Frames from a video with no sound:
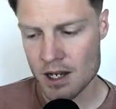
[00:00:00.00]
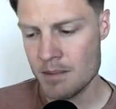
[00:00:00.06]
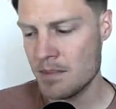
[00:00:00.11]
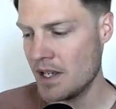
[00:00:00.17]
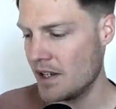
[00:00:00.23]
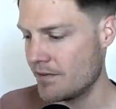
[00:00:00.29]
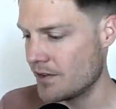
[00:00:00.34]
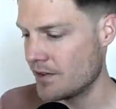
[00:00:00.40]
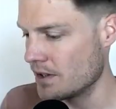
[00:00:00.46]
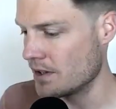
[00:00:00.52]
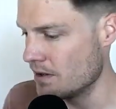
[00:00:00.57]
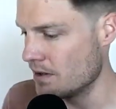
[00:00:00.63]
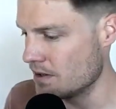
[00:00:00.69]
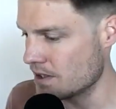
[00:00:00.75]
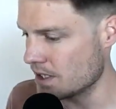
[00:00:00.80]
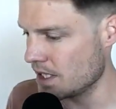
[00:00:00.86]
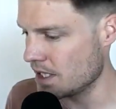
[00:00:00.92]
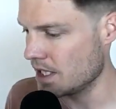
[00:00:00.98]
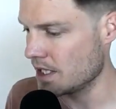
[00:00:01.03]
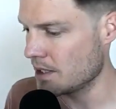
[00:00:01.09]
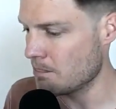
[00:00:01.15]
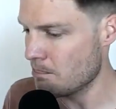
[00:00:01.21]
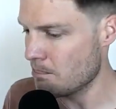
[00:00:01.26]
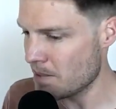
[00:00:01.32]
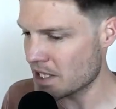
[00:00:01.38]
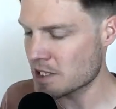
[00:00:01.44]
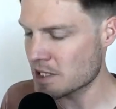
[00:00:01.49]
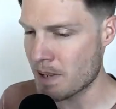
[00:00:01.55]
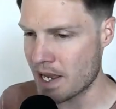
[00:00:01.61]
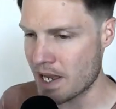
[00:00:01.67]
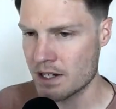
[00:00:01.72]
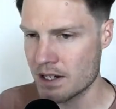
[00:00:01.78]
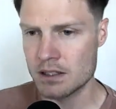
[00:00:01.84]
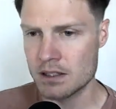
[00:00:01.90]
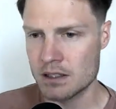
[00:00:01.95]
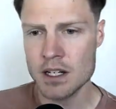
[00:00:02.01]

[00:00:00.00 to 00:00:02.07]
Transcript: if you're using Mixpanel,